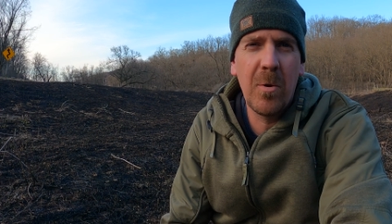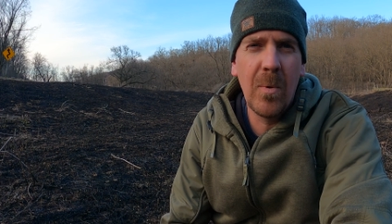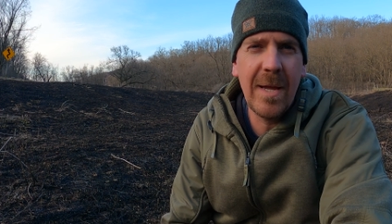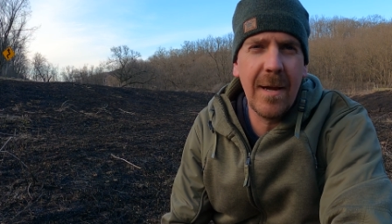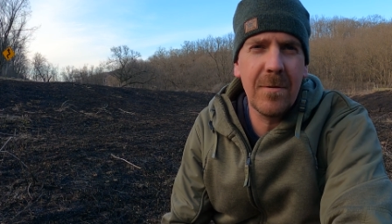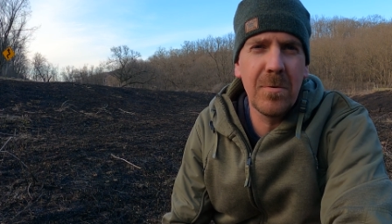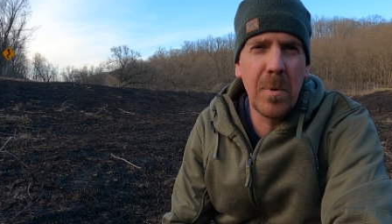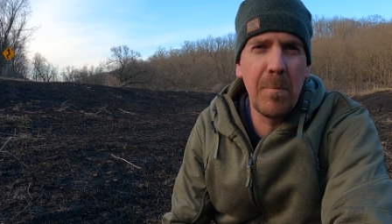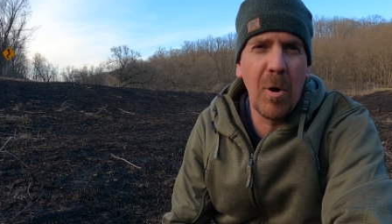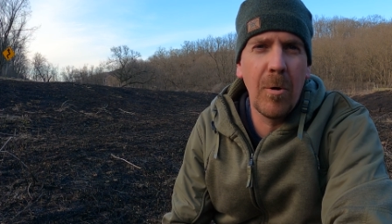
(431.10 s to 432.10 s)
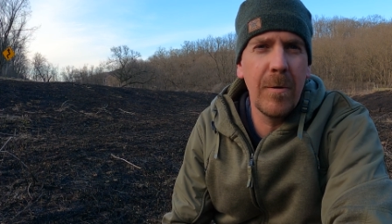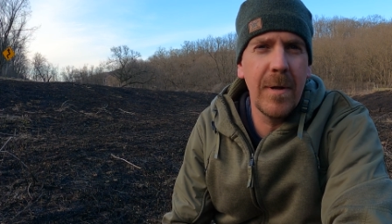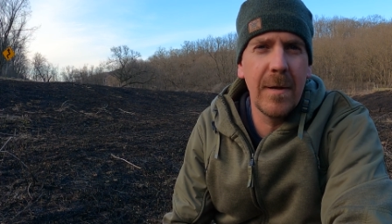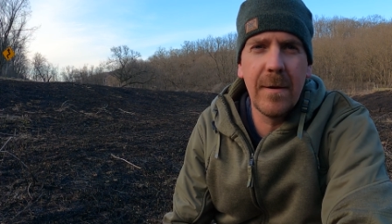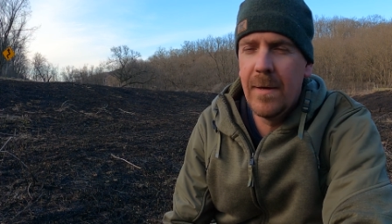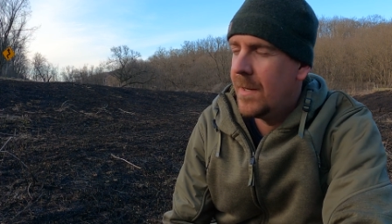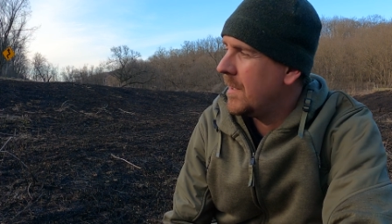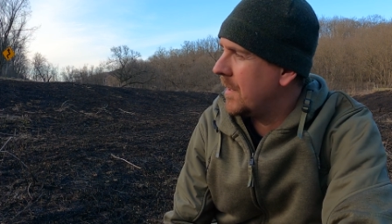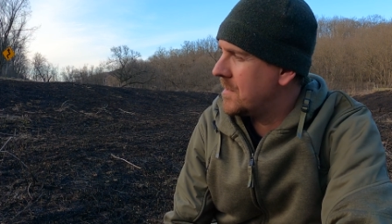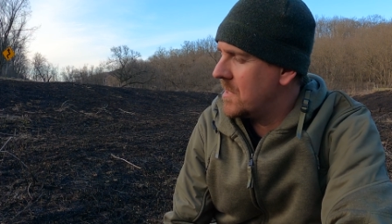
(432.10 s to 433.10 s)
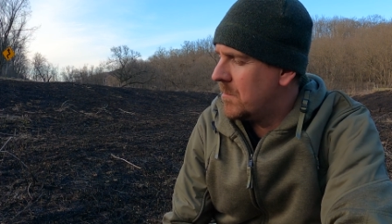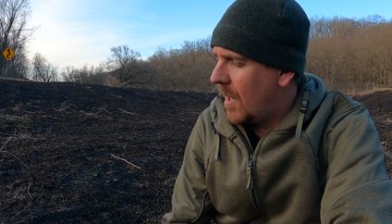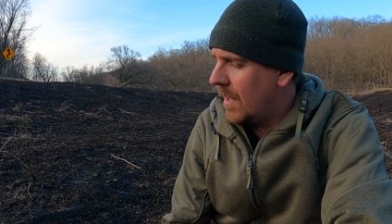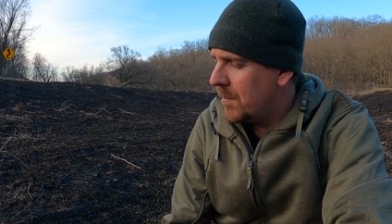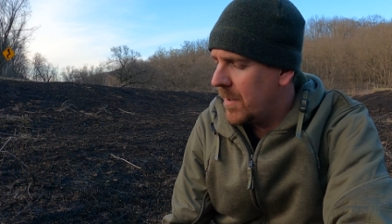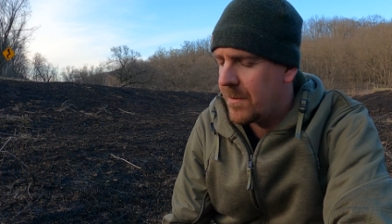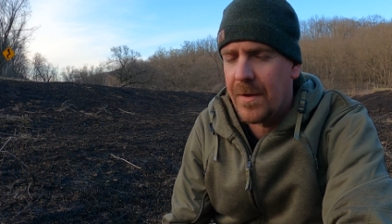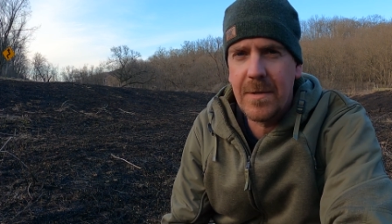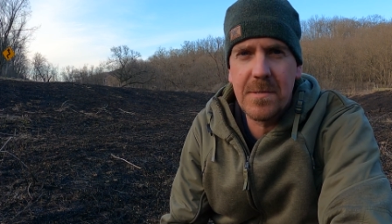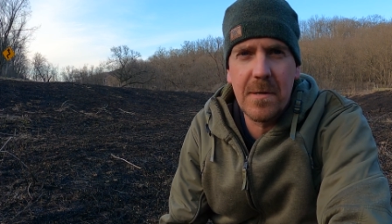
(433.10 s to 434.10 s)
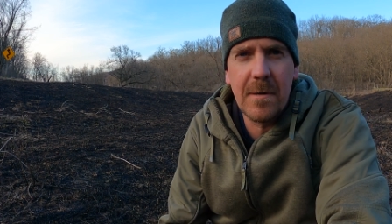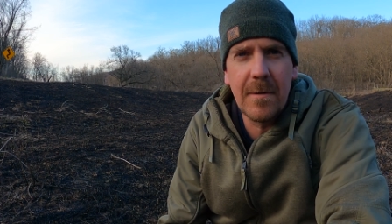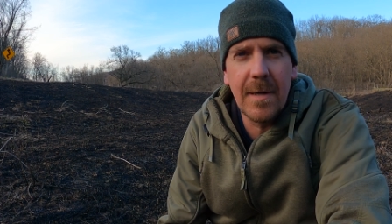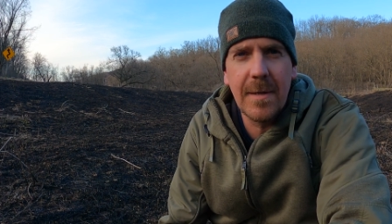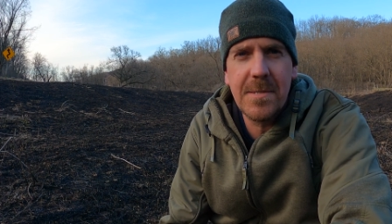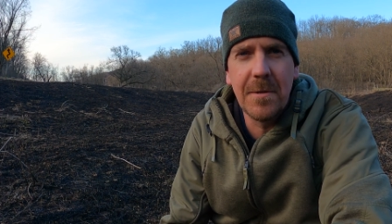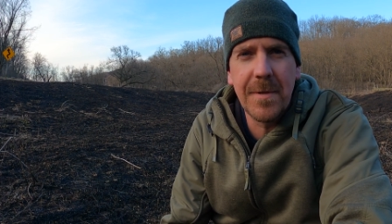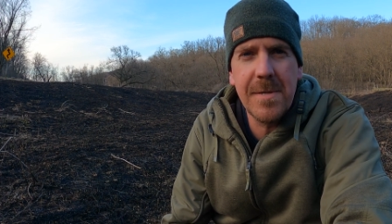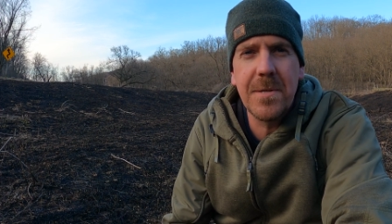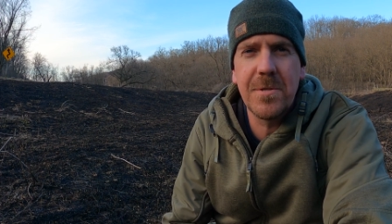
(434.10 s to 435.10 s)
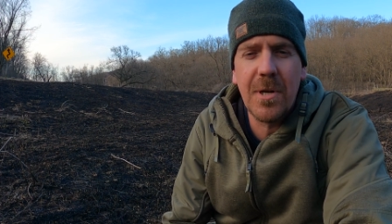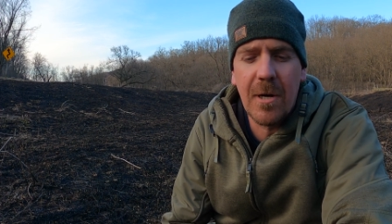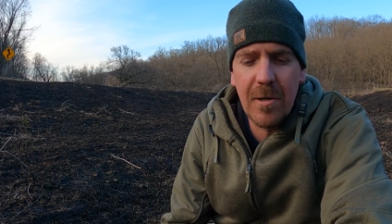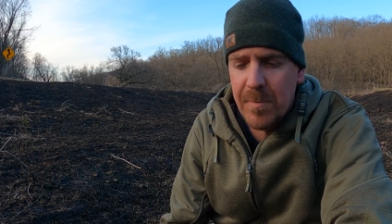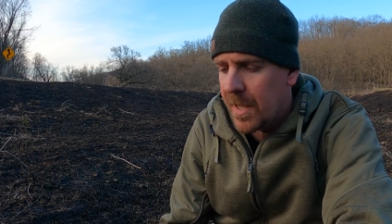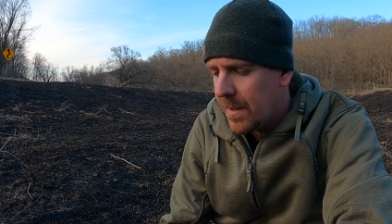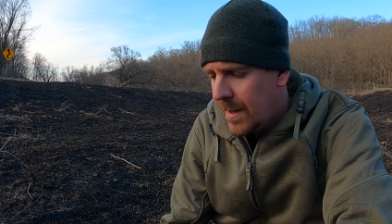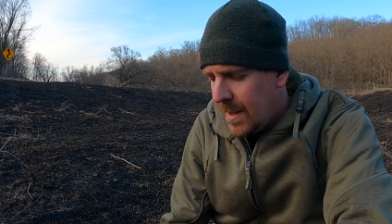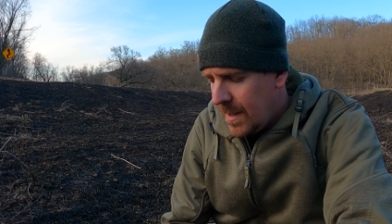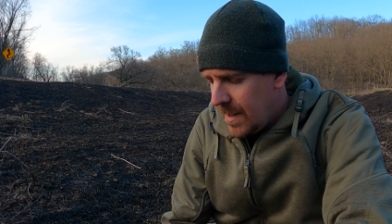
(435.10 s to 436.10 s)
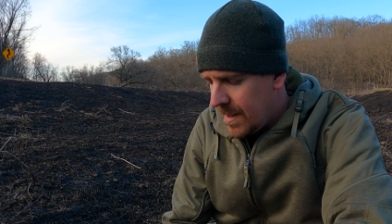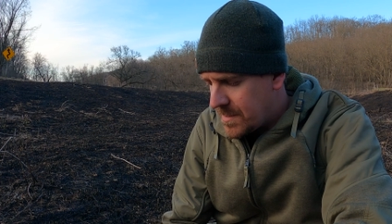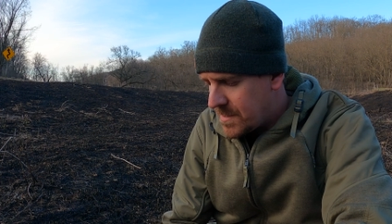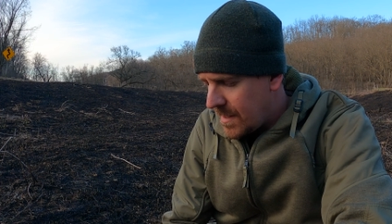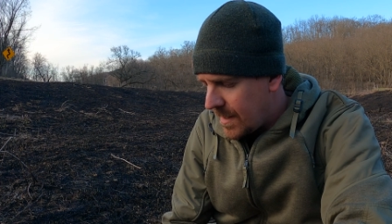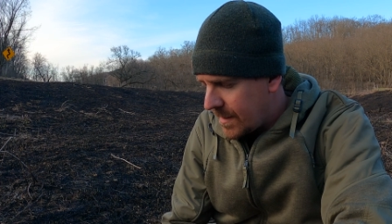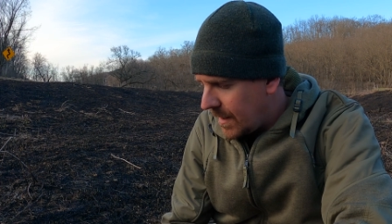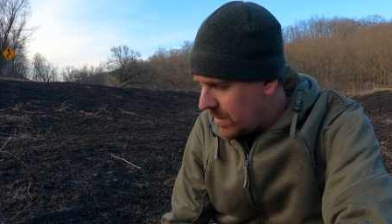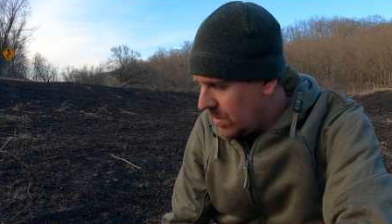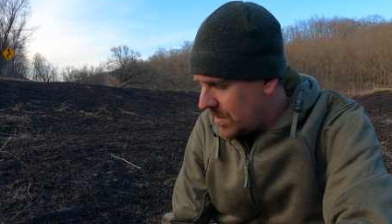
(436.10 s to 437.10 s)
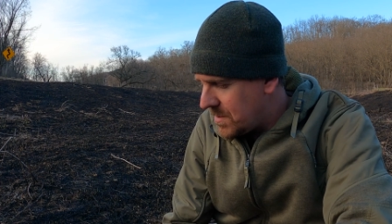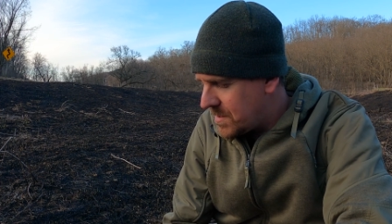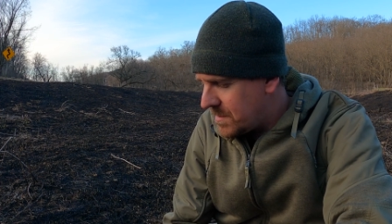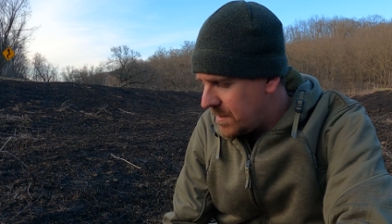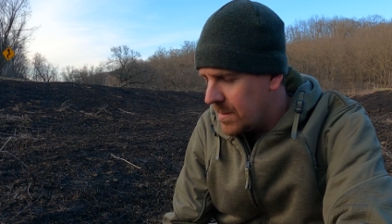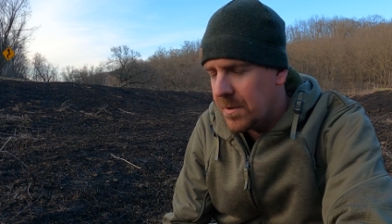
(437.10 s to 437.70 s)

about a week after we burned and you can see behind me things are uh, still nice and charred, but it's uh, kind of cool. There's